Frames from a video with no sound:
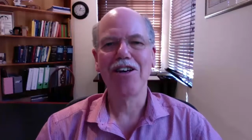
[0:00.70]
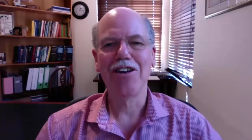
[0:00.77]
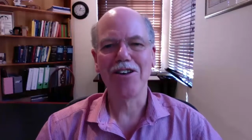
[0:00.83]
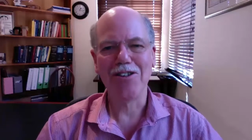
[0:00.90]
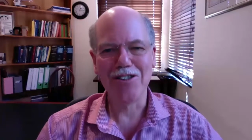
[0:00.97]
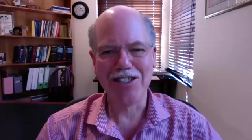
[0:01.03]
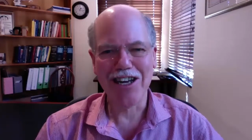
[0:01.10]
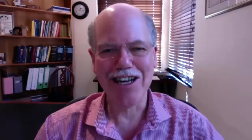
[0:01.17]

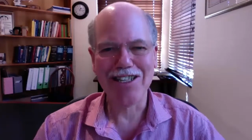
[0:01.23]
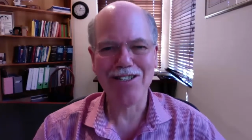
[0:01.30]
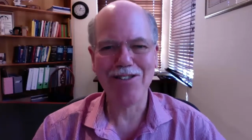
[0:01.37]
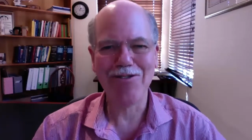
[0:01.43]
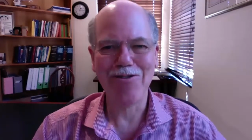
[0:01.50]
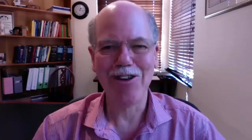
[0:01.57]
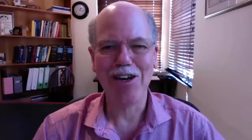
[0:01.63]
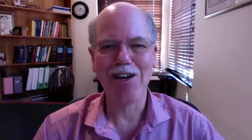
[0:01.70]
Good day to
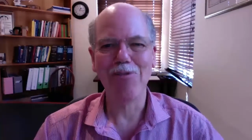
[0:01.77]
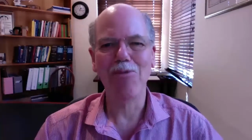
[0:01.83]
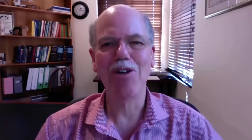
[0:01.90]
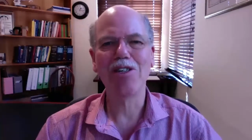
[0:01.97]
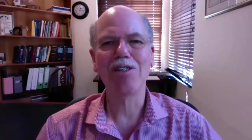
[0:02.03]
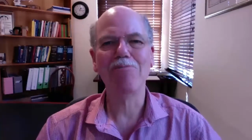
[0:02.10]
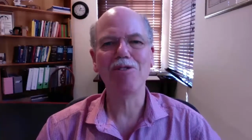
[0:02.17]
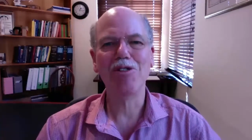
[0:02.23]
you and
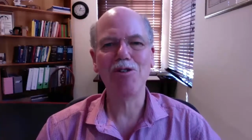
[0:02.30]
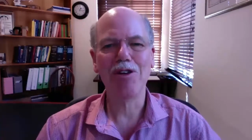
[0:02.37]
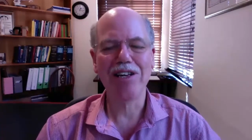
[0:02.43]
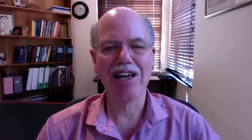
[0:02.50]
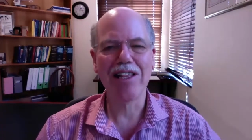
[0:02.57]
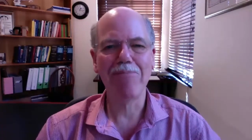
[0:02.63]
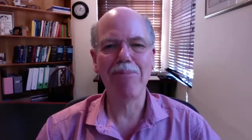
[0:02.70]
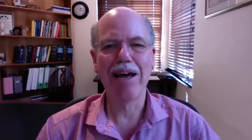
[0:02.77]
welcome to
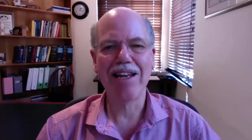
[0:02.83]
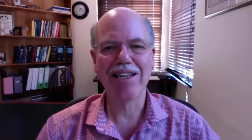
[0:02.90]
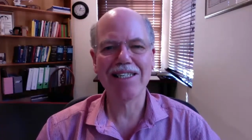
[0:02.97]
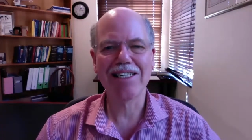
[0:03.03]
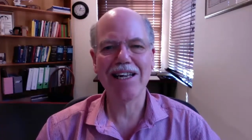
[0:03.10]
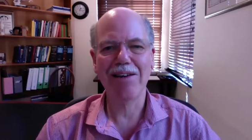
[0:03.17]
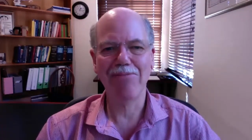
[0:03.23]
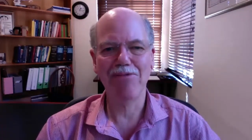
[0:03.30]
another
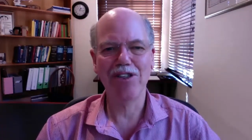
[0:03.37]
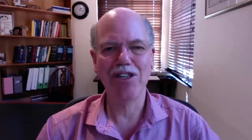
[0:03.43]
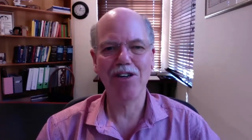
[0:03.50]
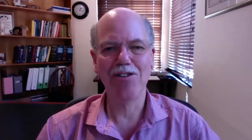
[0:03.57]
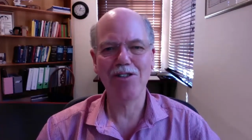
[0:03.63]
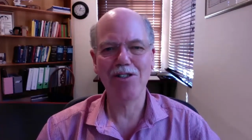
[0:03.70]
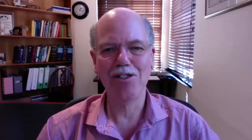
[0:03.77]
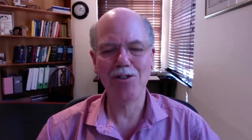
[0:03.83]
Paddocks Club video
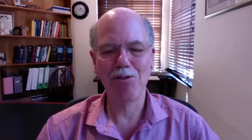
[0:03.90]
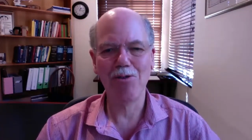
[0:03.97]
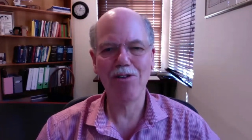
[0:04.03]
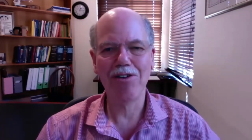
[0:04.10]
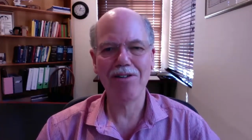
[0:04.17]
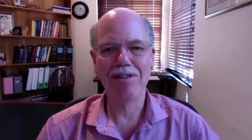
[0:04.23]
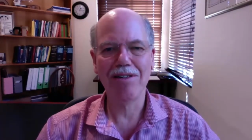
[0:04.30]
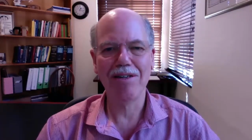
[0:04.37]

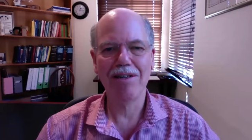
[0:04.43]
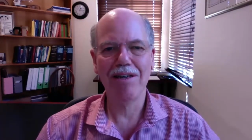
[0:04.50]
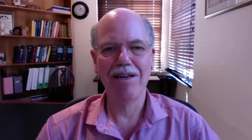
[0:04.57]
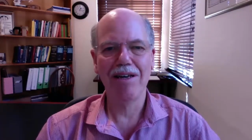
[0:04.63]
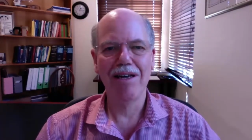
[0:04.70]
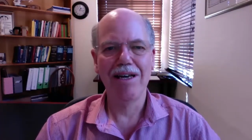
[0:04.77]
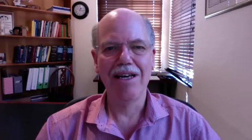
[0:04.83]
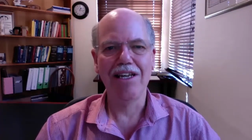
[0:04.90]
tutorial.
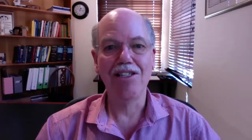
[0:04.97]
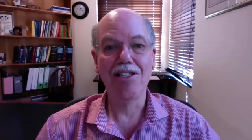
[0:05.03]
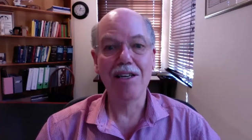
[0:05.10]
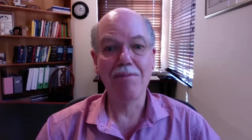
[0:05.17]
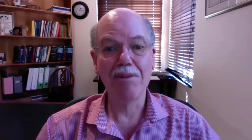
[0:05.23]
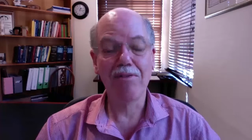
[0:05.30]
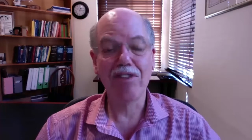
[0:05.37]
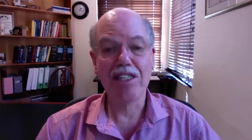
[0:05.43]
In
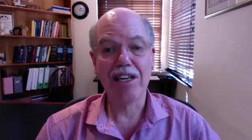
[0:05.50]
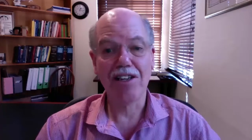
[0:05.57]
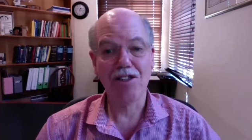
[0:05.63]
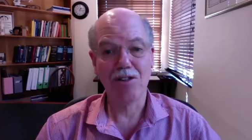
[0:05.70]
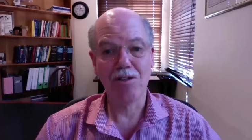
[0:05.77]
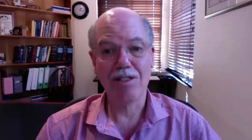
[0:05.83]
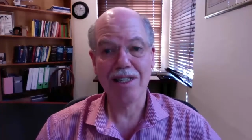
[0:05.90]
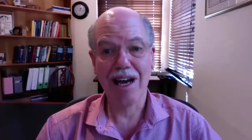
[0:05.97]
terms of the
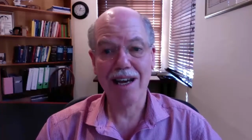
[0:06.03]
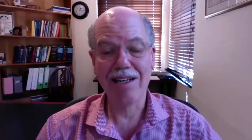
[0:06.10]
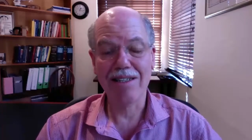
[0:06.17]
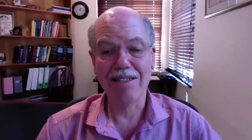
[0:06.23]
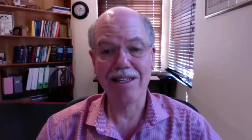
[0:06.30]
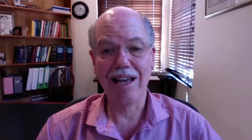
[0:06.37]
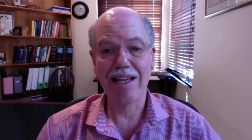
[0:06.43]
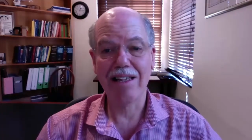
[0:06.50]
Sectional
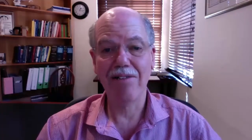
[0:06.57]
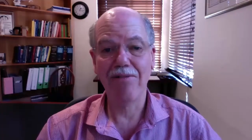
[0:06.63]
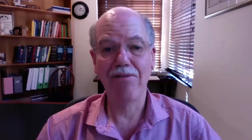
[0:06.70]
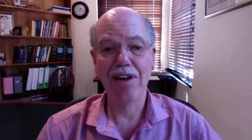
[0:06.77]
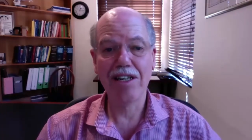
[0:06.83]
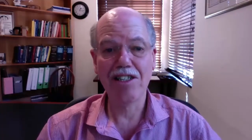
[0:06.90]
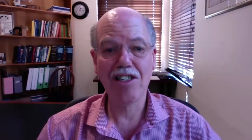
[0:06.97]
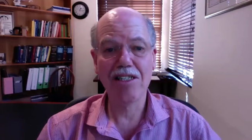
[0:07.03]
Titles Act, the
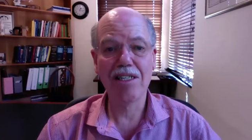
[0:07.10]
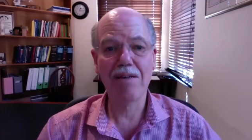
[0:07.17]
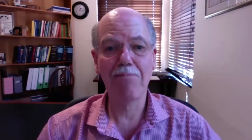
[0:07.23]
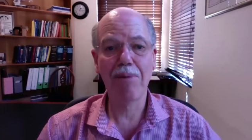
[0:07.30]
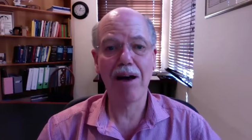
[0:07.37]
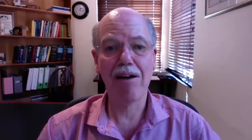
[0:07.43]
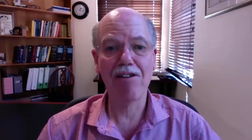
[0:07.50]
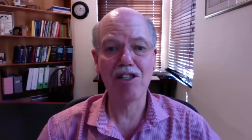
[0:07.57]
functions and
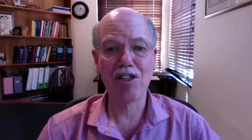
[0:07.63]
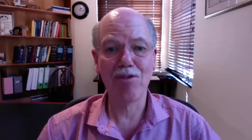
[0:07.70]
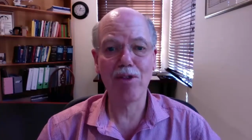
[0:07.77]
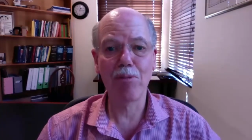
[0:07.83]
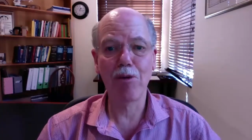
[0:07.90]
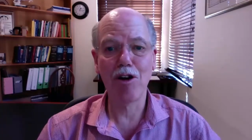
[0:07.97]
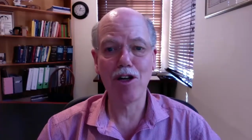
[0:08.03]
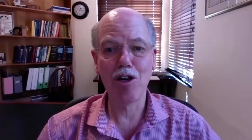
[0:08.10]
powers of the
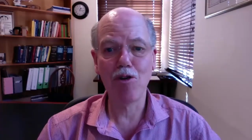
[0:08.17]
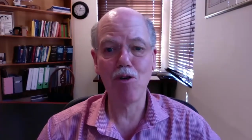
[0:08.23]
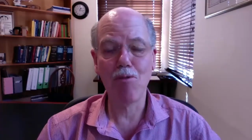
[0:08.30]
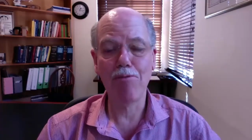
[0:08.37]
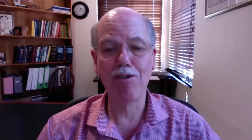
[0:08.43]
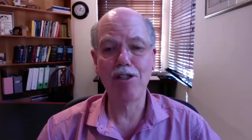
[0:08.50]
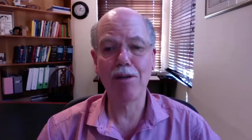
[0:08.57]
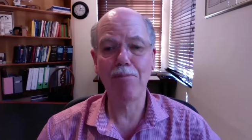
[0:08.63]
body
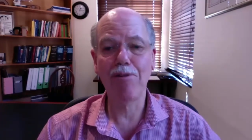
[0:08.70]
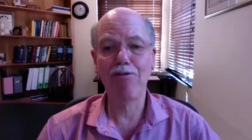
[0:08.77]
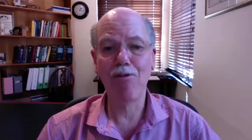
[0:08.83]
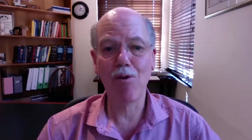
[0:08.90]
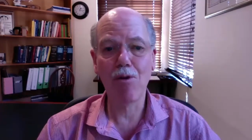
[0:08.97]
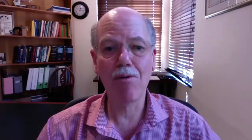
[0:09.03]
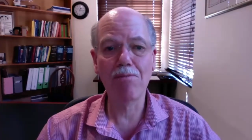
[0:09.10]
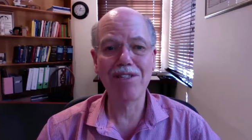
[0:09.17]
corporate are
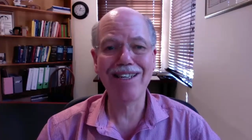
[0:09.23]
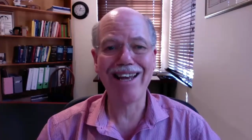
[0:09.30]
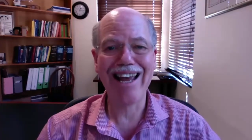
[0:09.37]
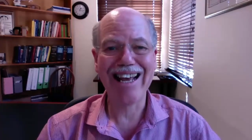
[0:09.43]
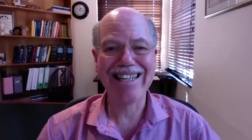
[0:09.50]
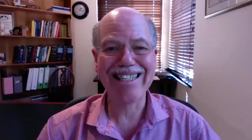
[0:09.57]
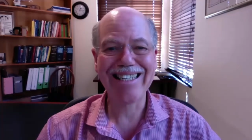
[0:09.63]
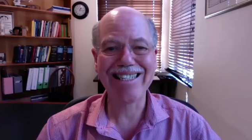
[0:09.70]
performed and
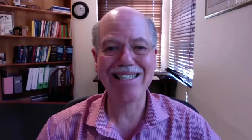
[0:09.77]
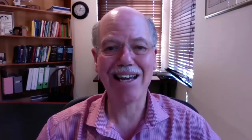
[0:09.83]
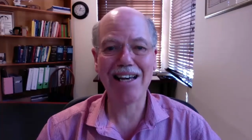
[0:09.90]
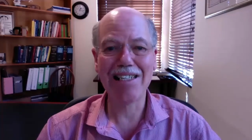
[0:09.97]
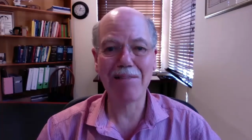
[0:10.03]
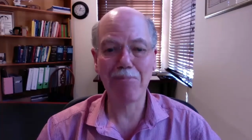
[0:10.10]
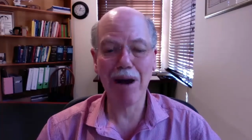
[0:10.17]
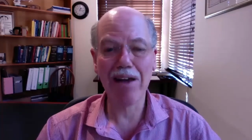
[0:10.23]

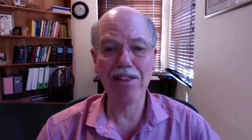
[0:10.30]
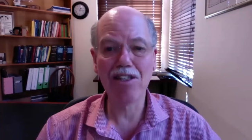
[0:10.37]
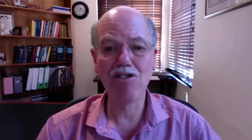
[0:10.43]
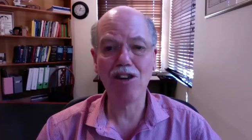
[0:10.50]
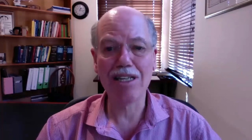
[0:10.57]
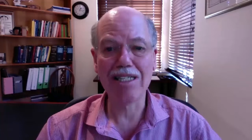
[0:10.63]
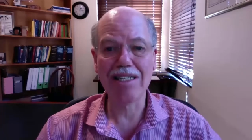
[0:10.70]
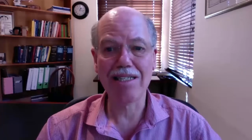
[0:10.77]
exercised by the
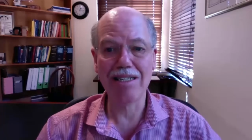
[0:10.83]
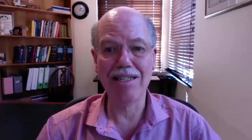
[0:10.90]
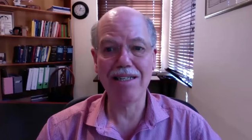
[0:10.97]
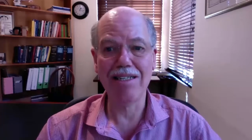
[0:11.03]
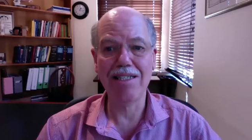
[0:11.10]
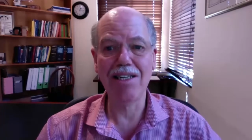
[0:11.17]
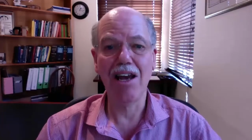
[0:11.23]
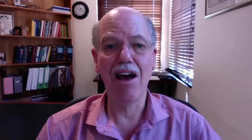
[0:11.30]

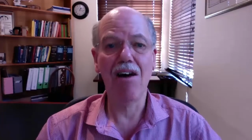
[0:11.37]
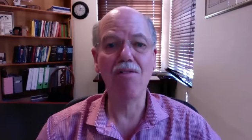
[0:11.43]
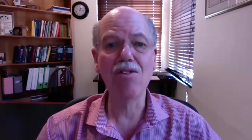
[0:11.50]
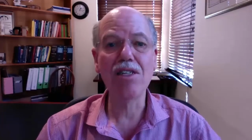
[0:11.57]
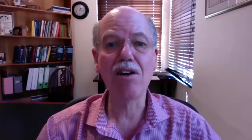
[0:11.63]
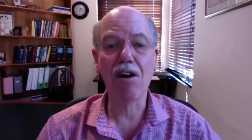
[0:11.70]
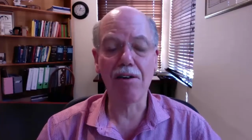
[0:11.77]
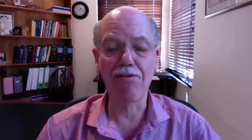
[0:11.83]
trustees holding
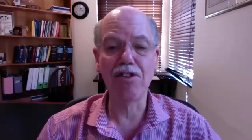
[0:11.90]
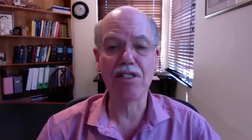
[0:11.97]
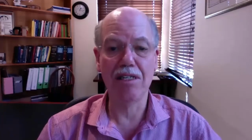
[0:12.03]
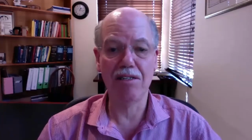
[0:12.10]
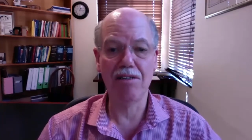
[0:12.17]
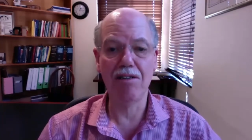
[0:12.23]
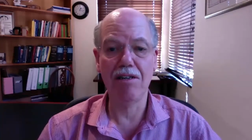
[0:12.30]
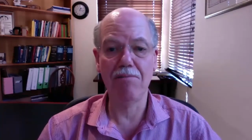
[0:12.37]
office
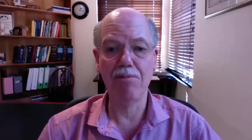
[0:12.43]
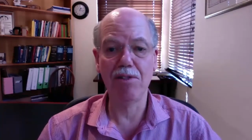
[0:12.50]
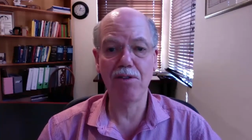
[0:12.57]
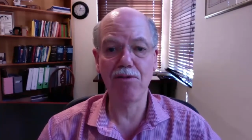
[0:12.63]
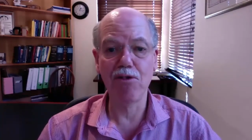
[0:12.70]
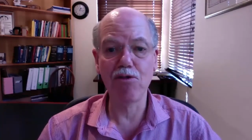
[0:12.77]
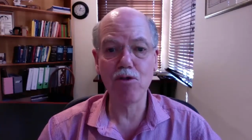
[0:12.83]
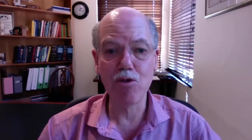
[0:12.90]
in terms of
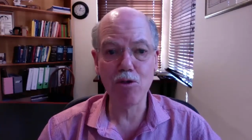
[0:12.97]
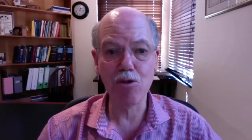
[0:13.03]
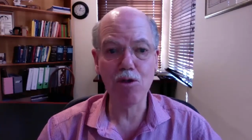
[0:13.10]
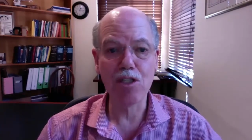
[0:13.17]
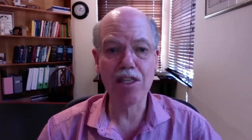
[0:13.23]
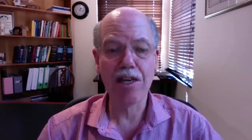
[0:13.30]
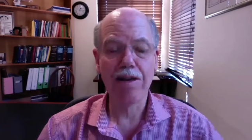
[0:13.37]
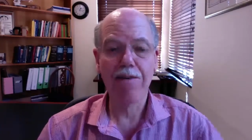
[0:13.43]
the
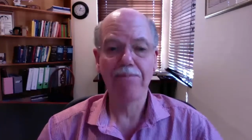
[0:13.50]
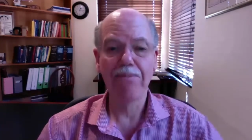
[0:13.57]
rules.